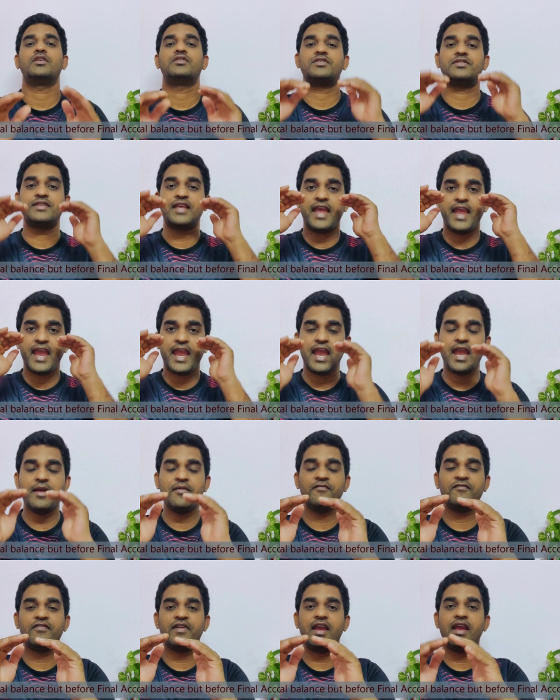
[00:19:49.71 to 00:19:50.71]

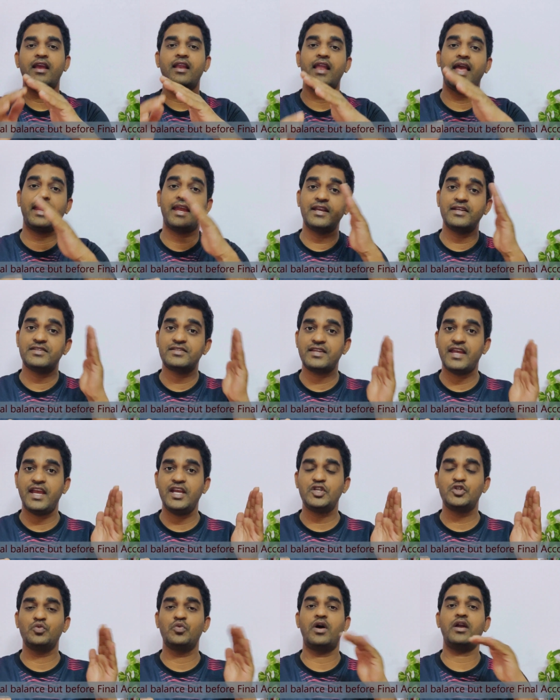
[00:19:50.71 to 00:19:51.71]
same way like in
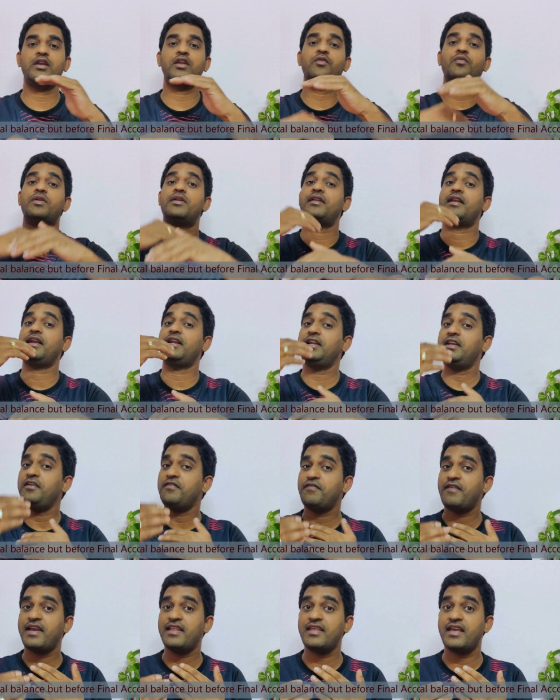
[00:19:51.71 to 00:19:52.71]
stage 1 you will
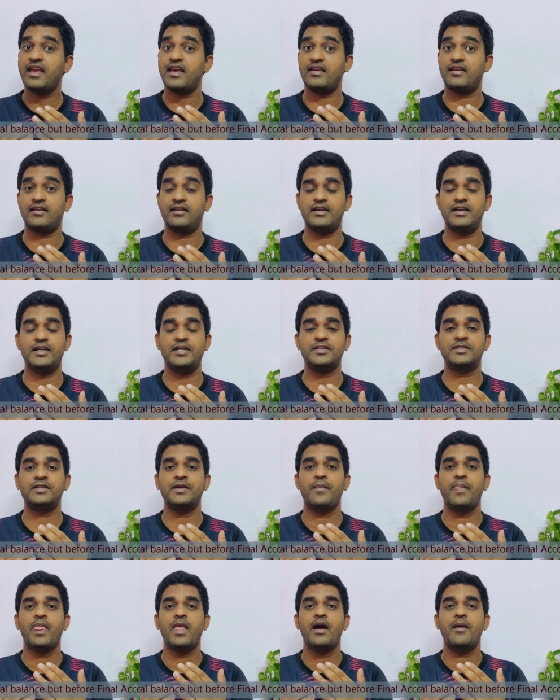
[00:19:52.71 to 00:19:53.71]
rectify the
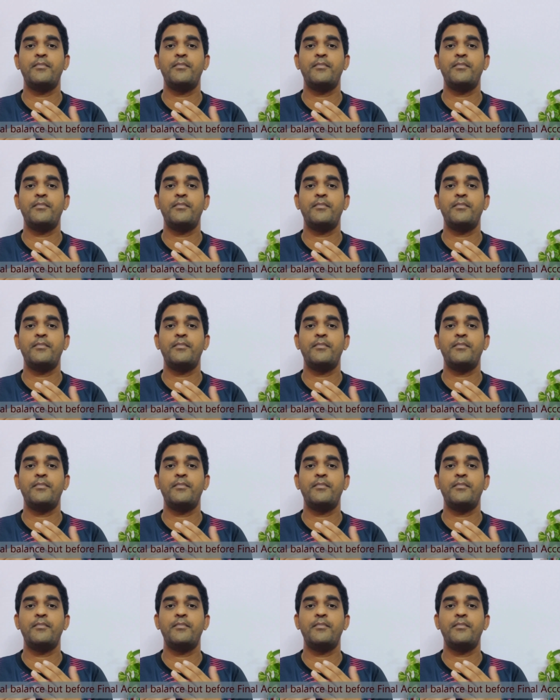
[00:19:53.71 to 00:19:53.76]
errors,